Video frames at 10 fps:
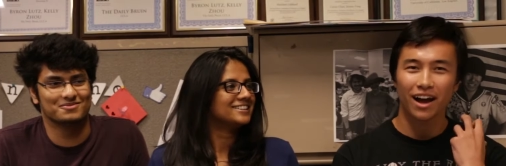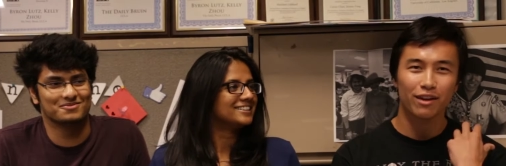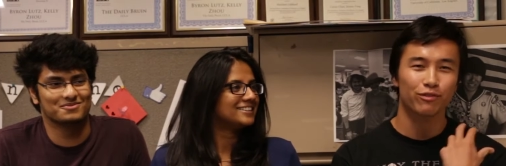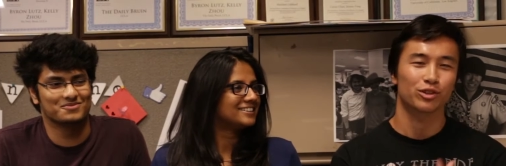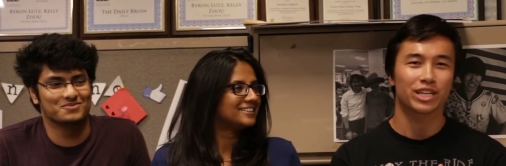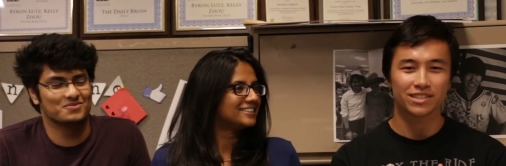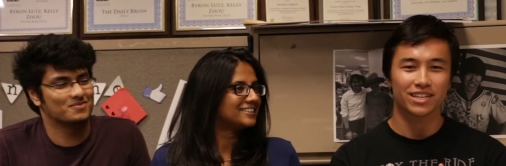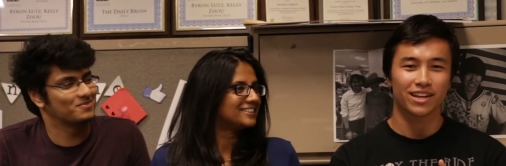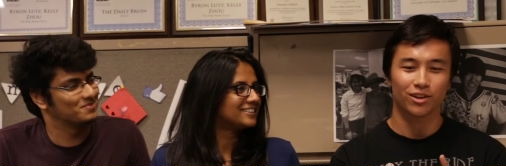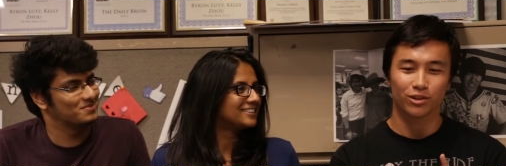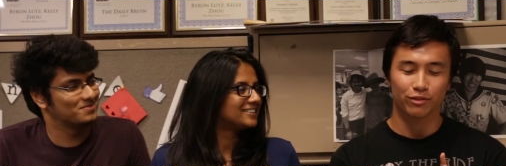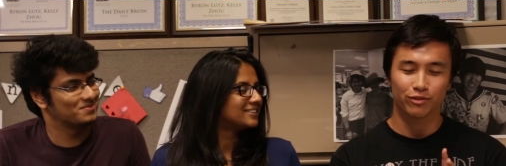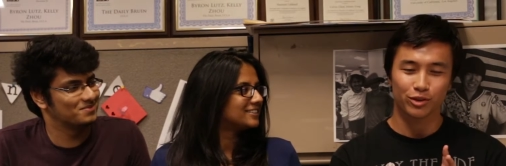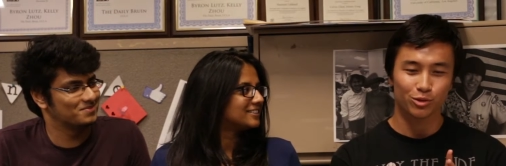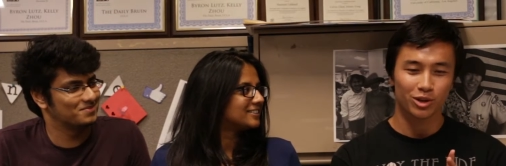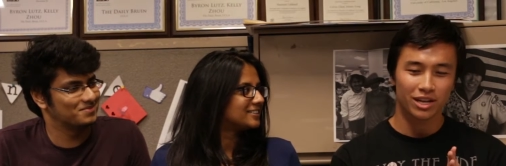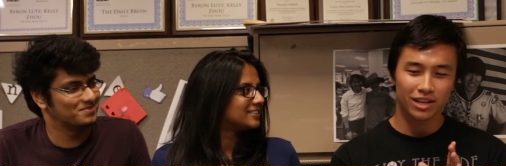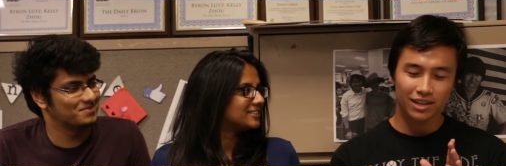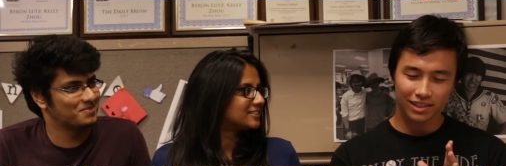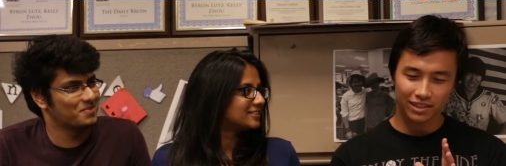Speaker 1: eye for detail, if you
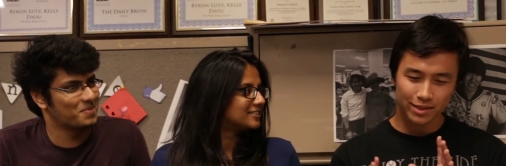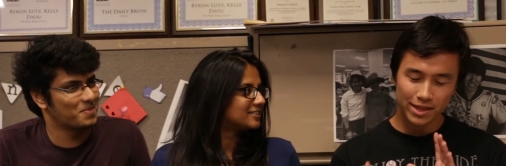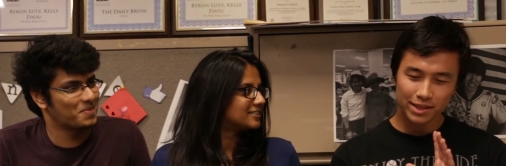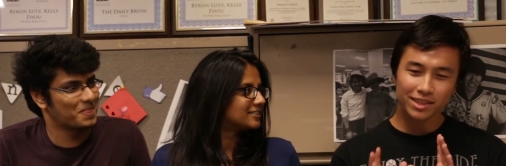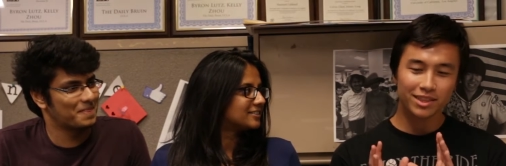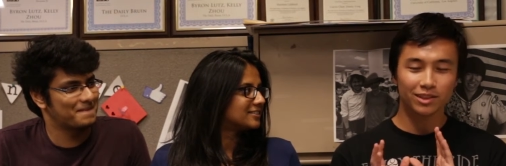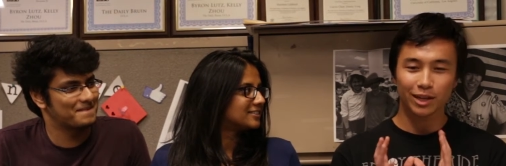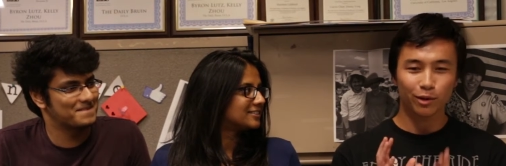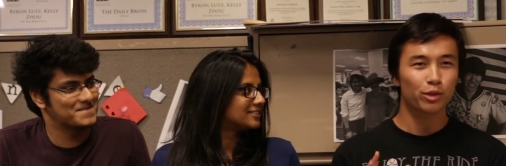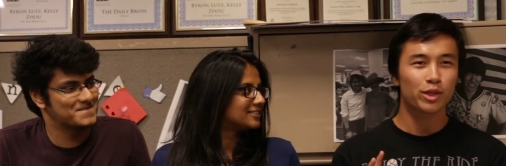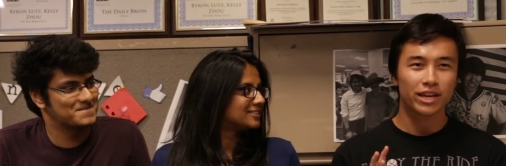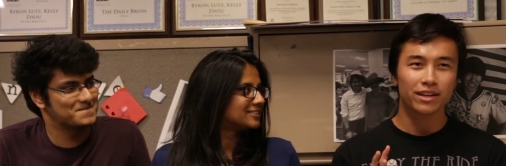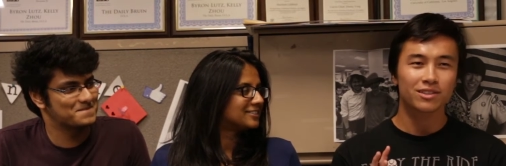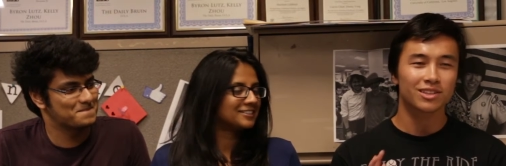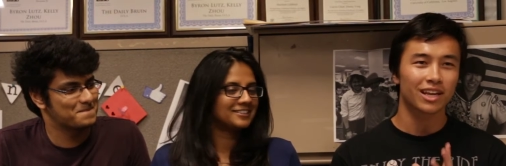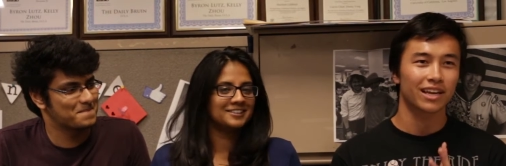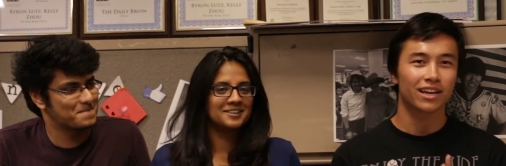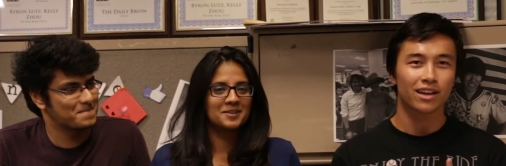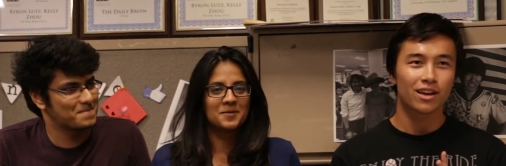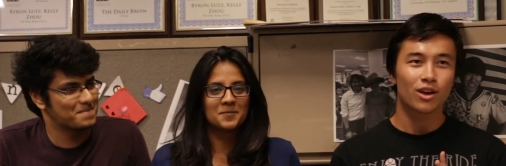think that the little things
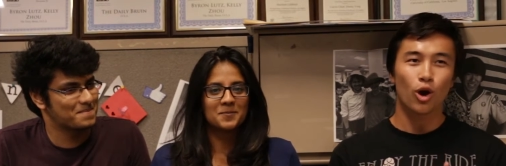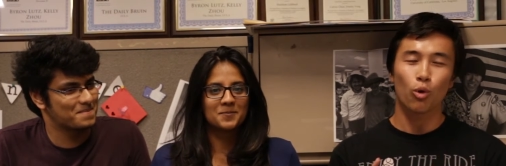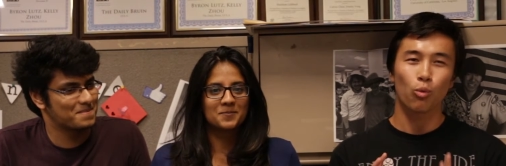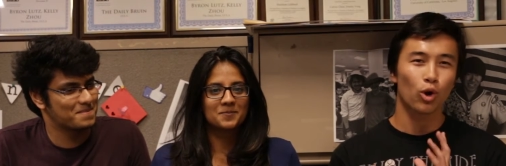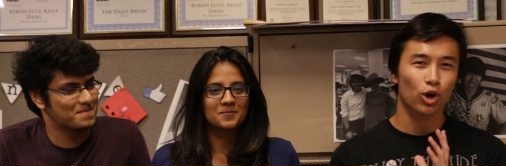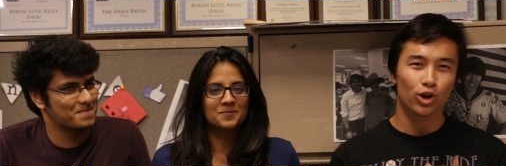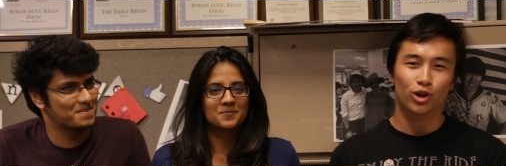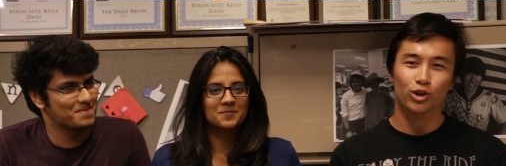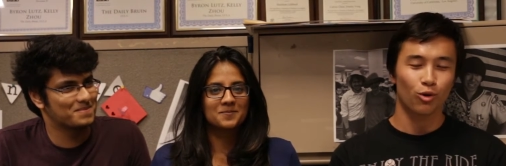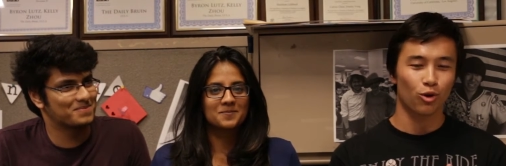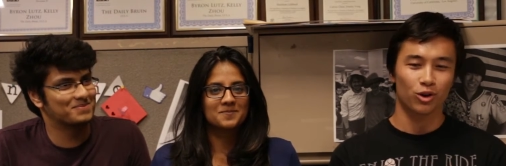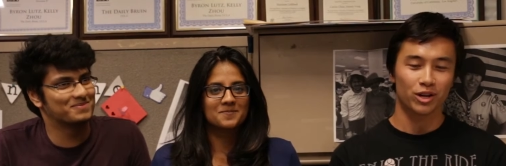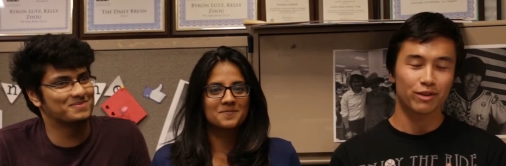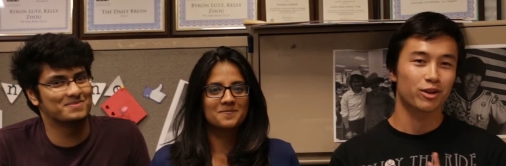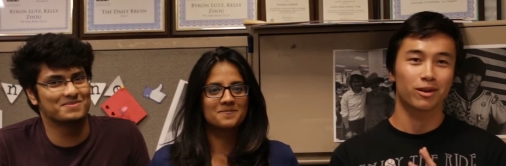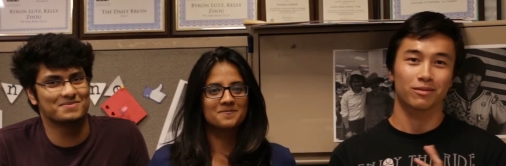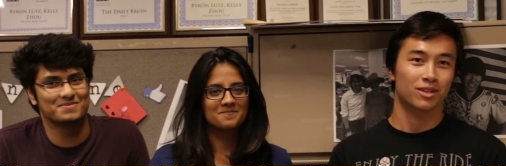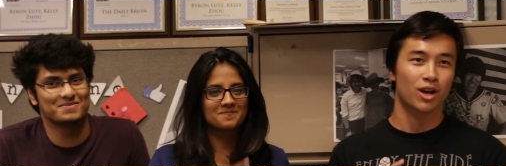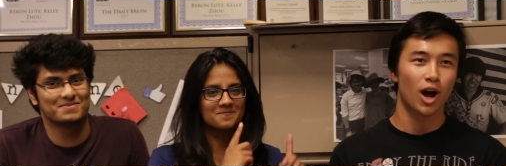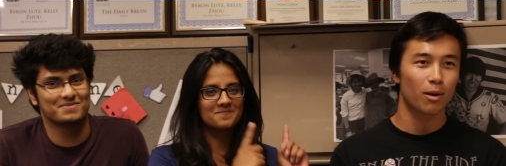like a word or even a
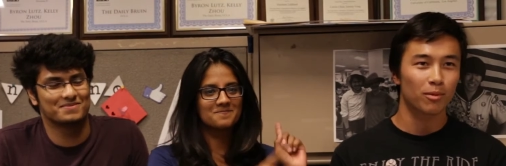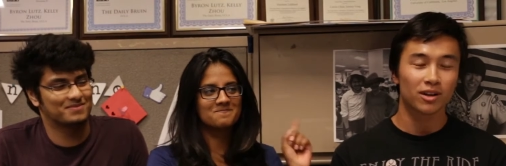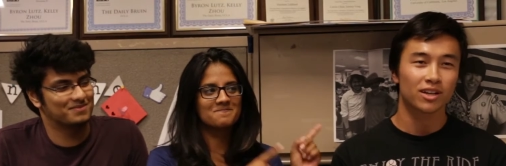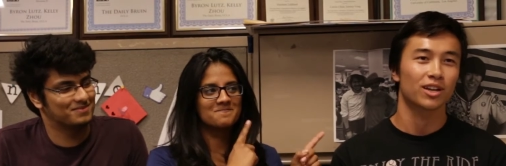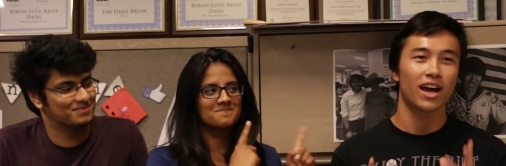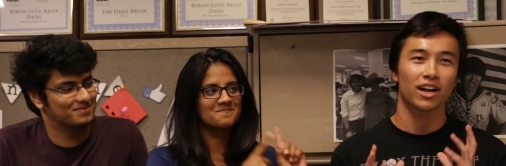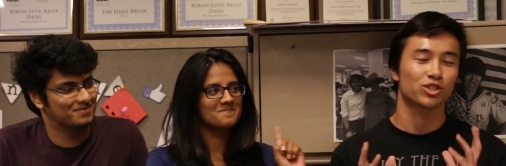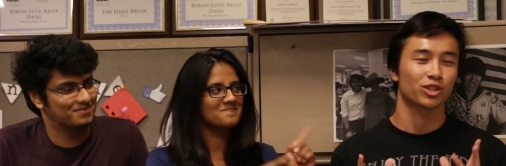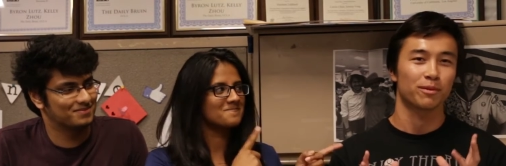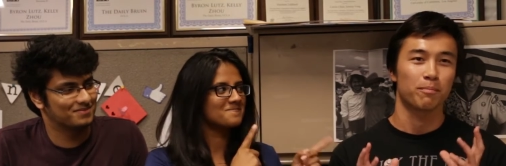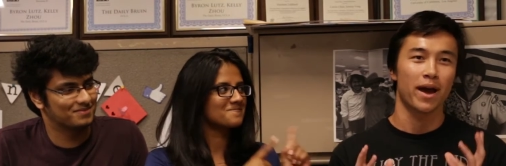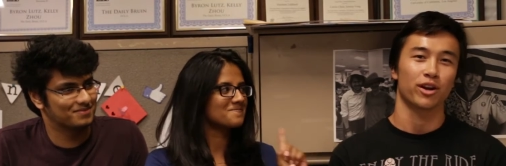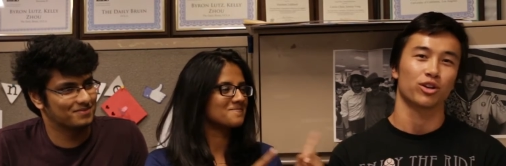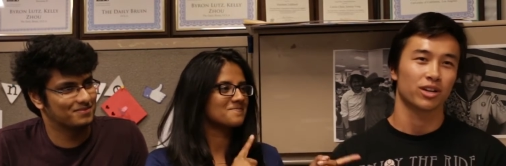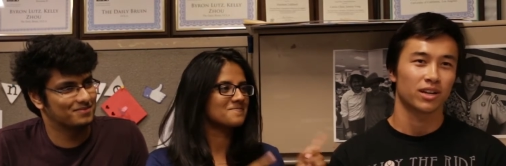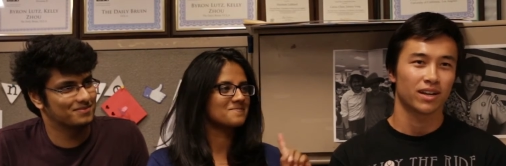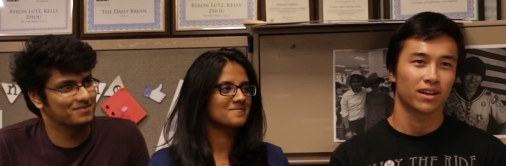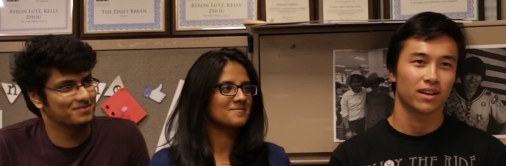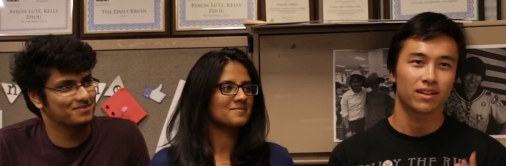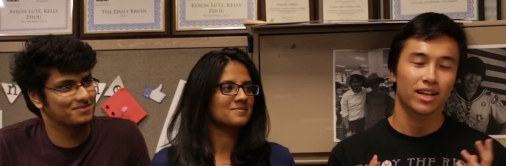comma could actually matter,
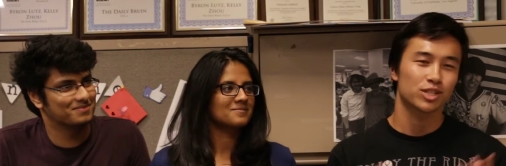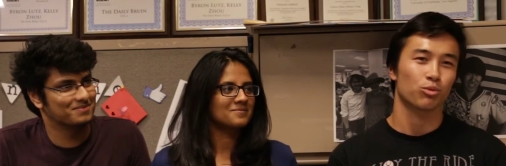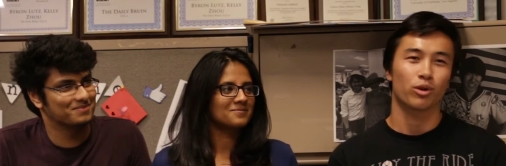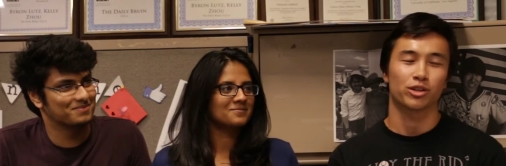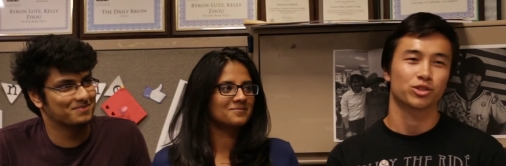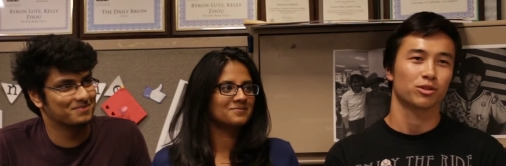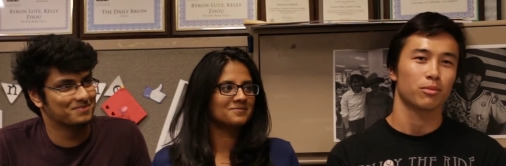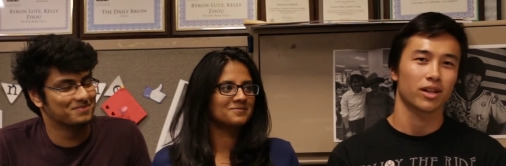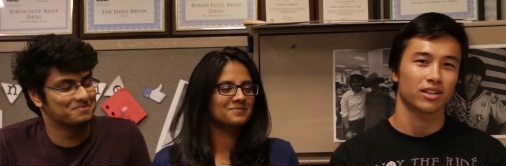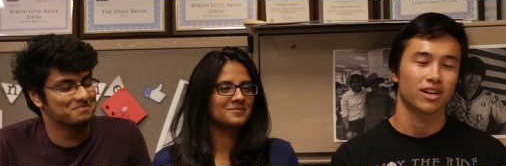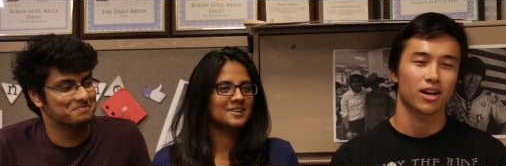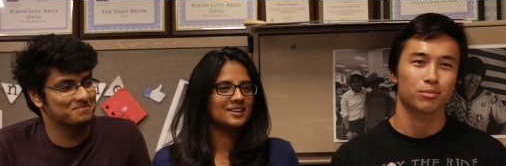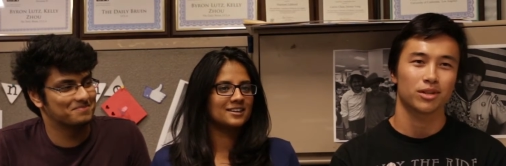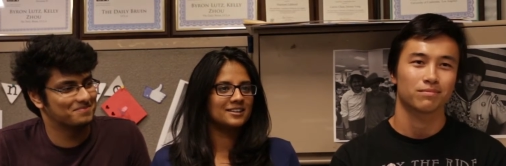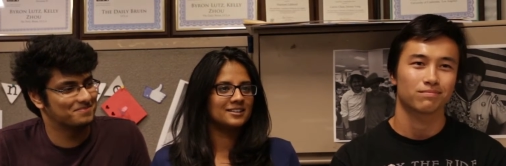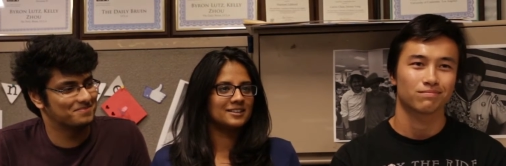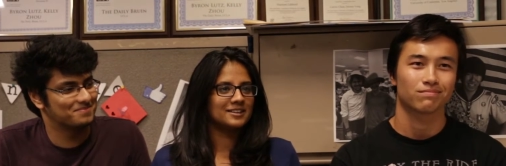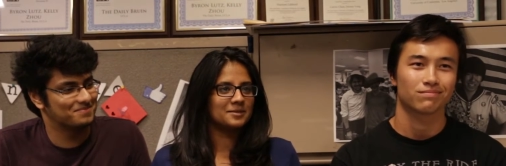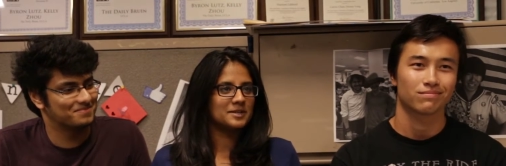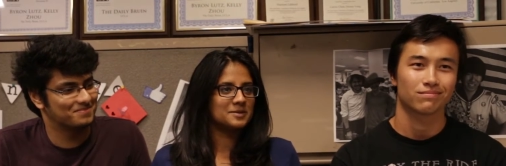that's why you should buy a copy.
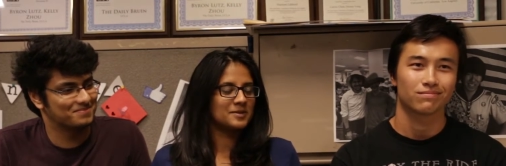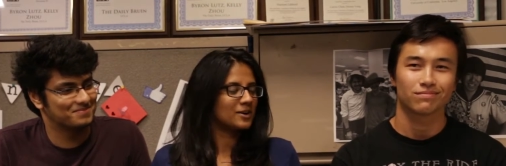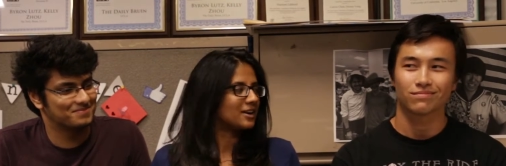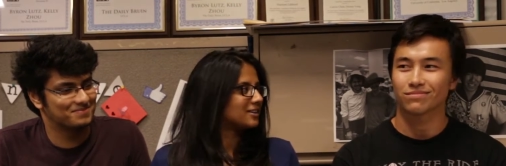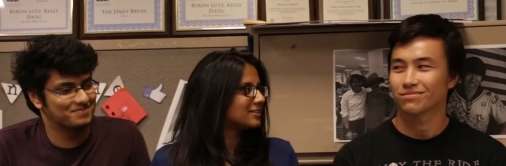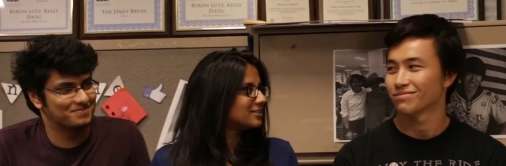
Speaker 2: That makes me cry.